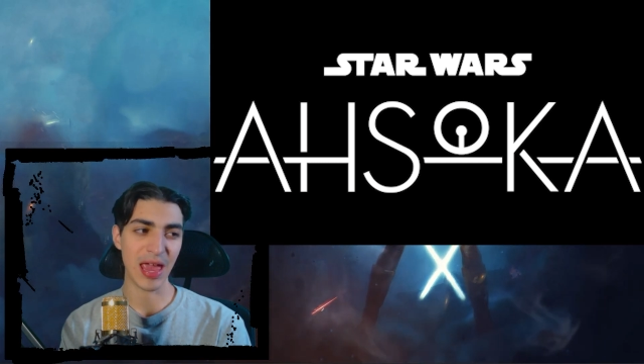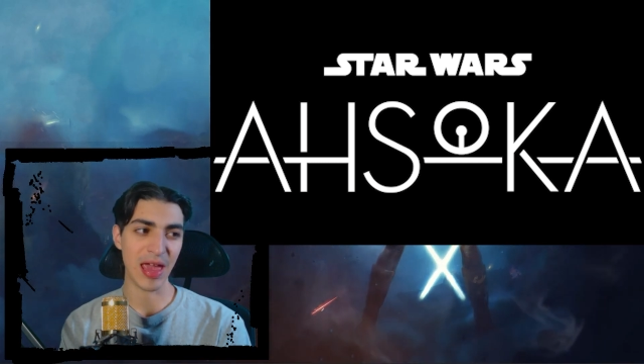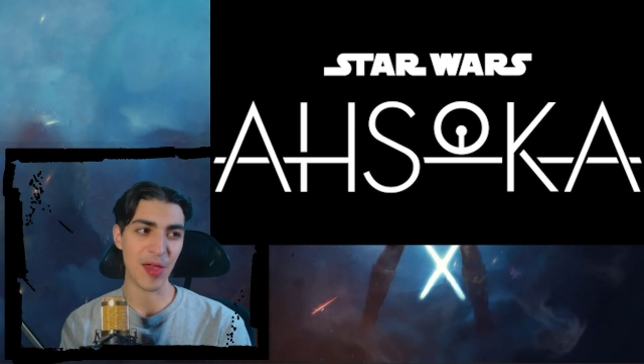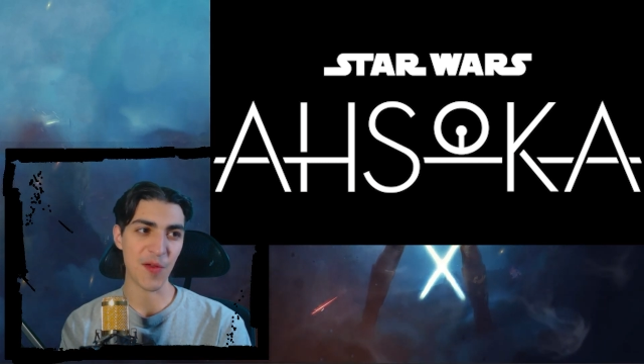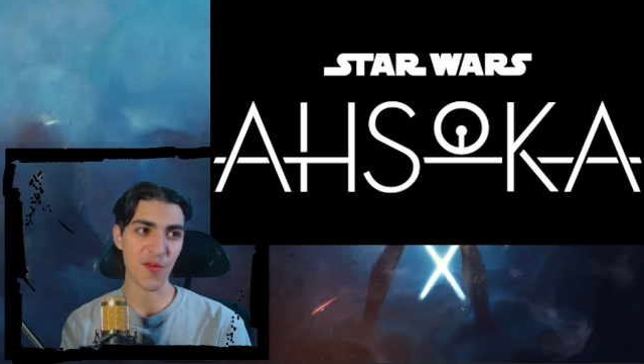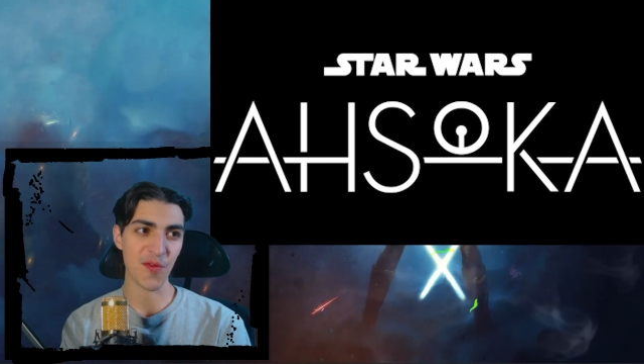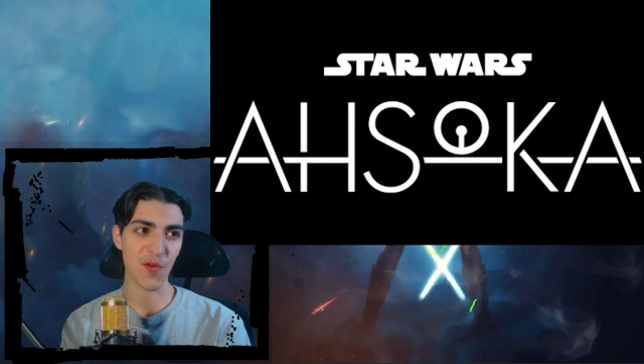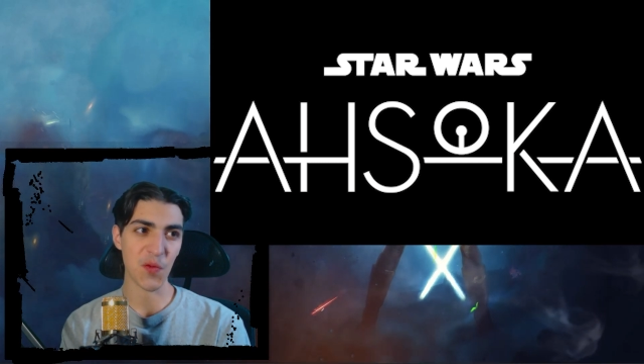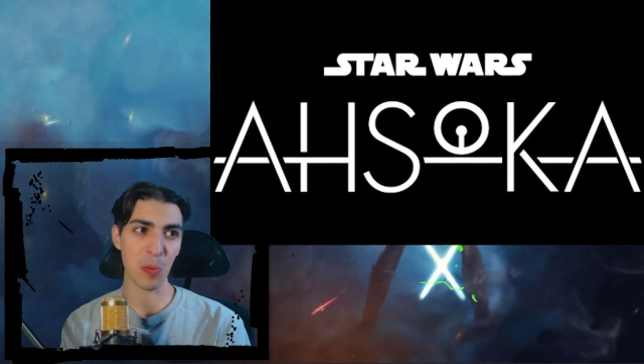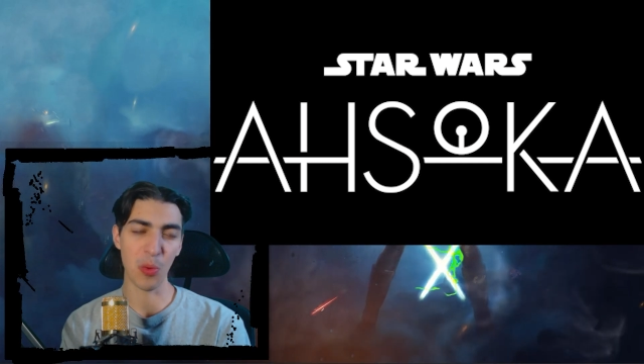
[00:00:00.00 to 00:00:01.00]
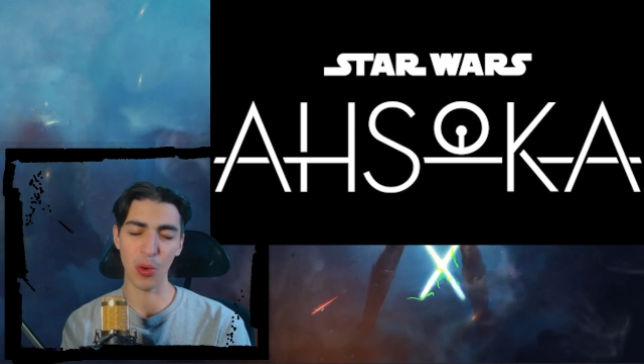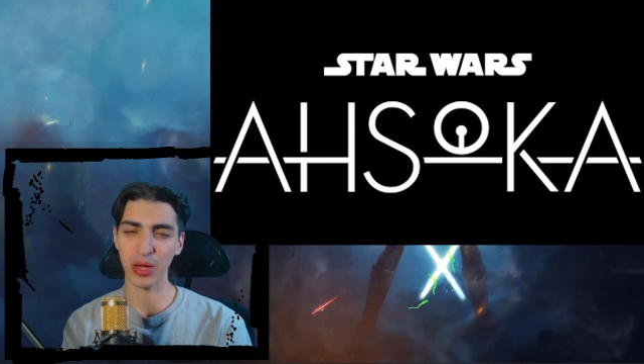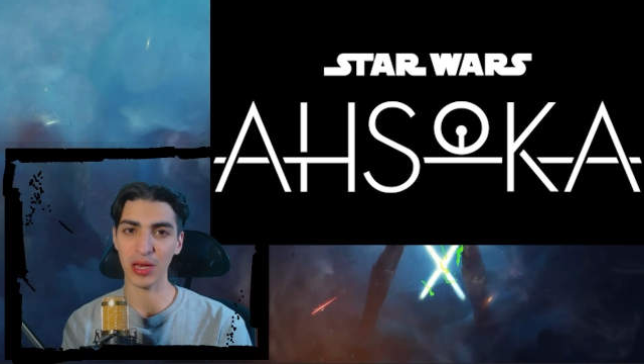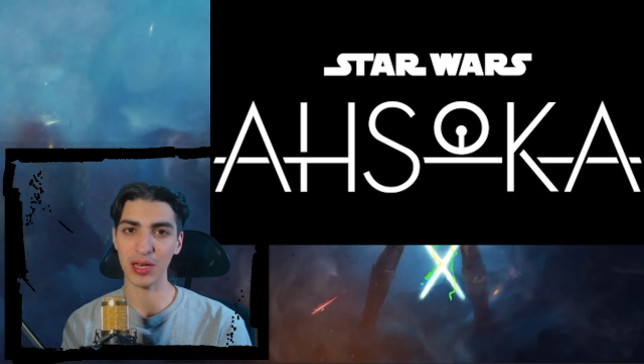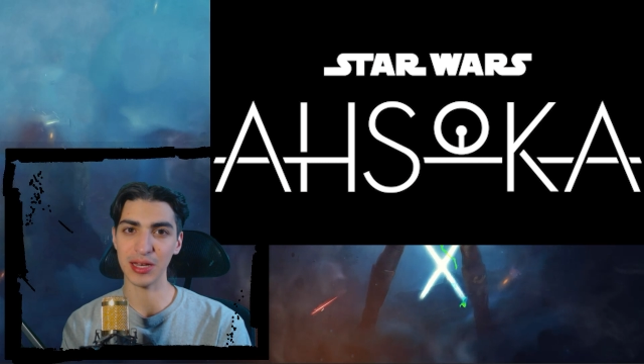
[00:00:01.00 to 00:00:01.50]
if
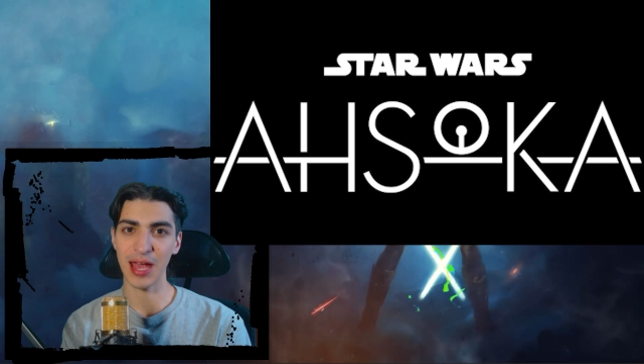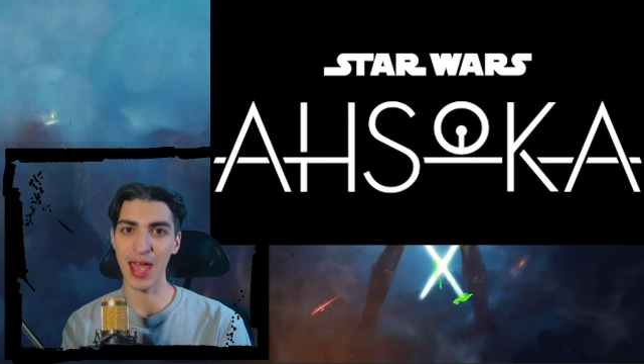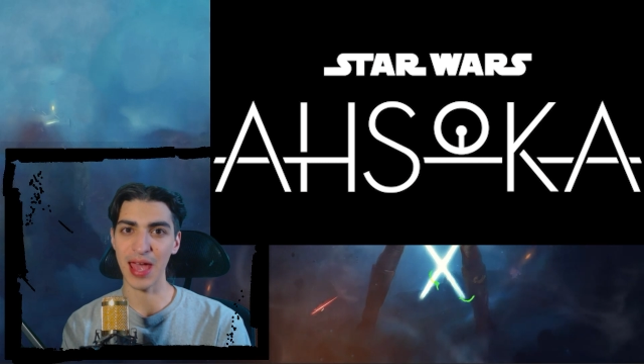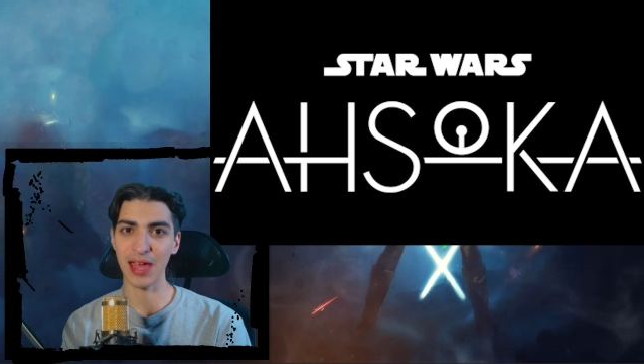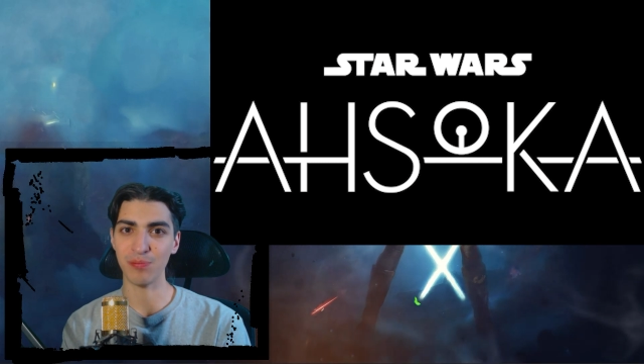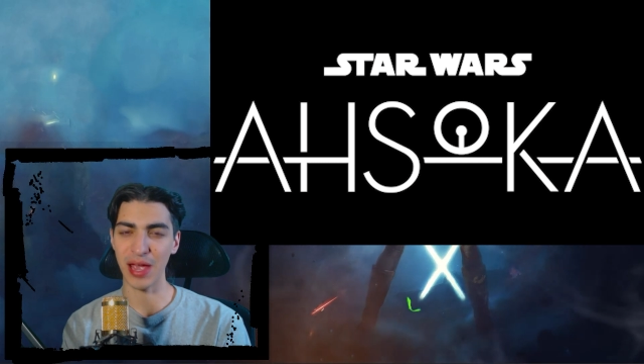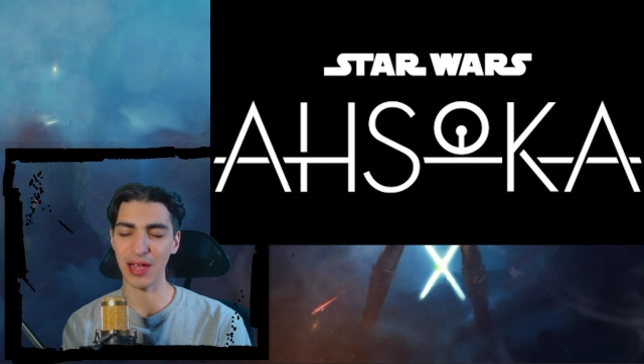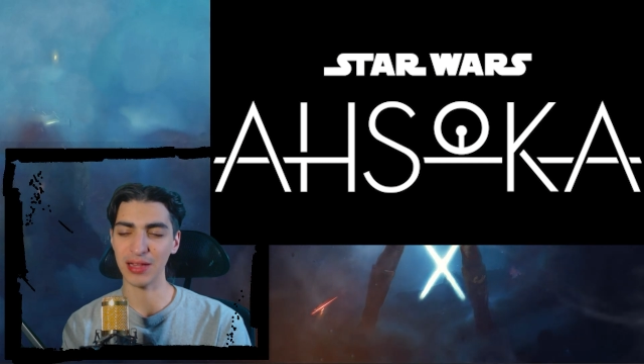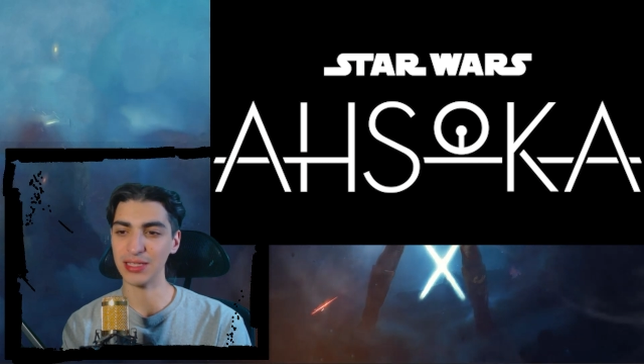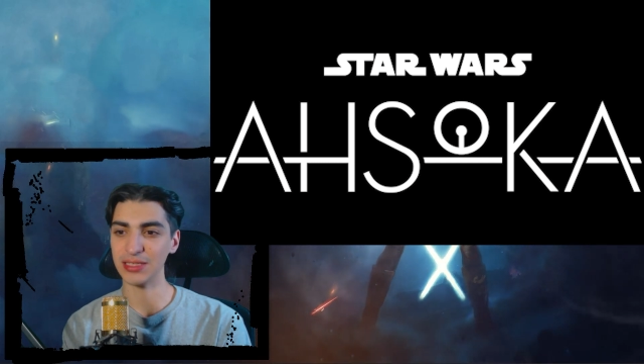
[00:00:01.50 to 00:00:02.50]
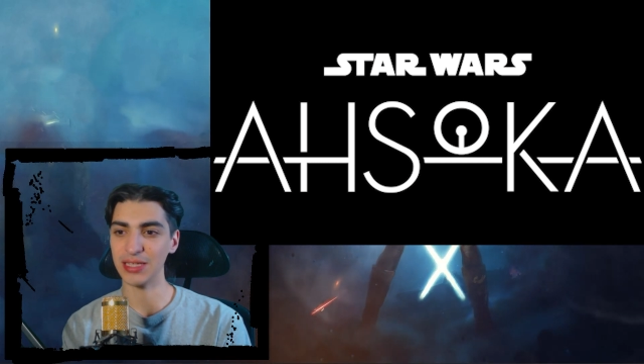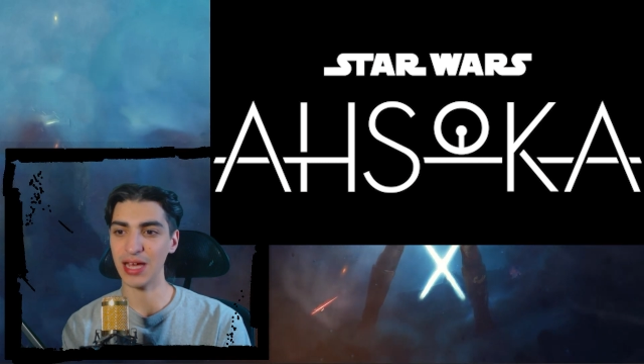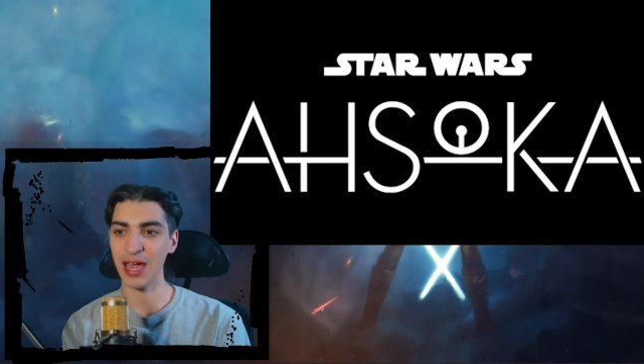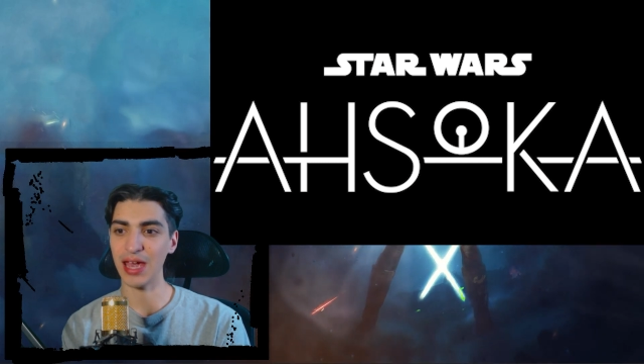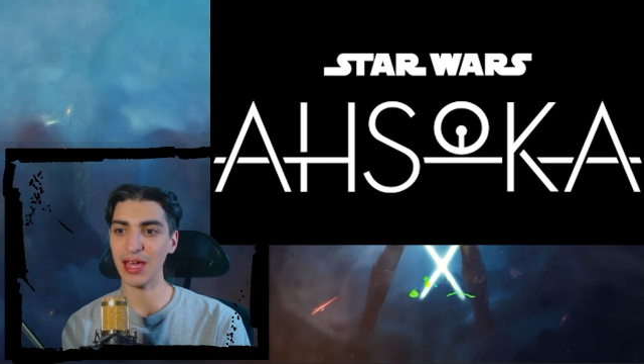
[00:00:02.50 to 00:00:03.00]
Morgan and Baylan
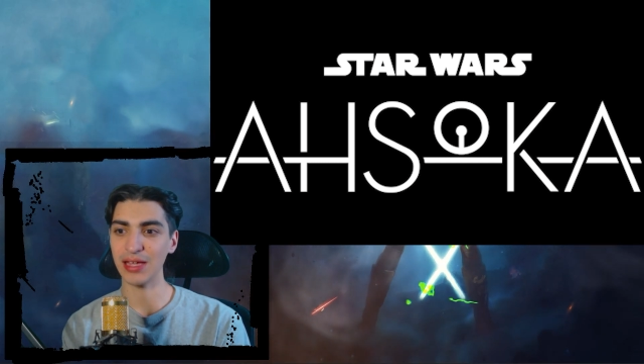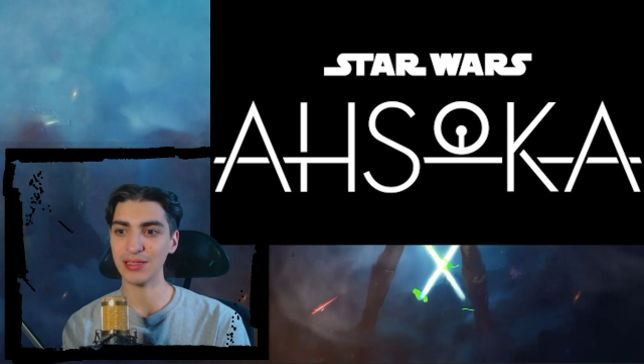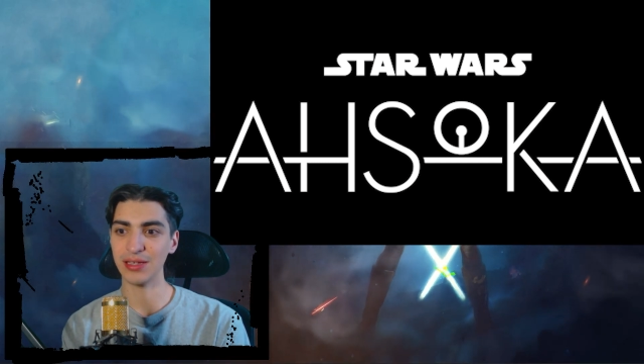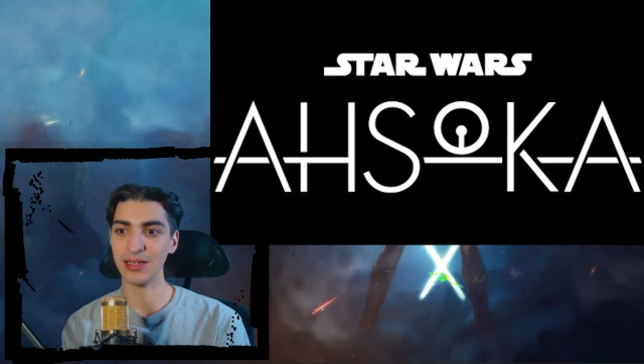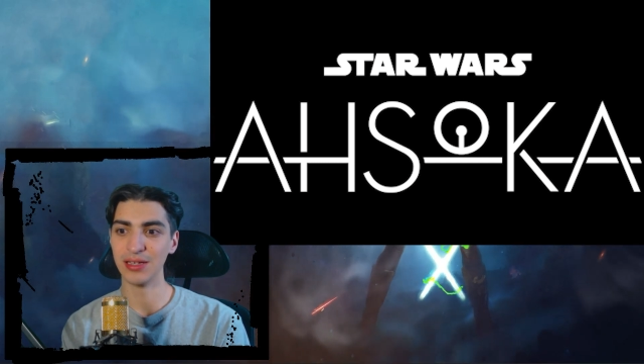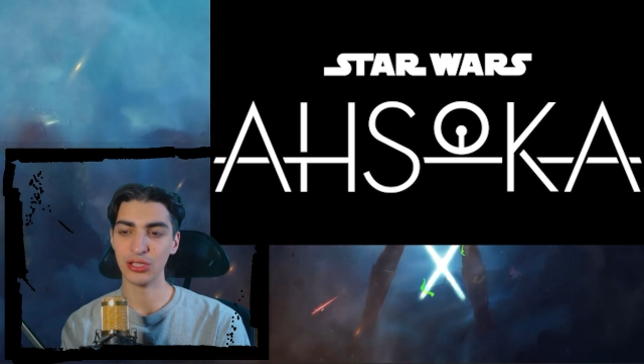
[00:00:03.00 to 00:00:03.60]
and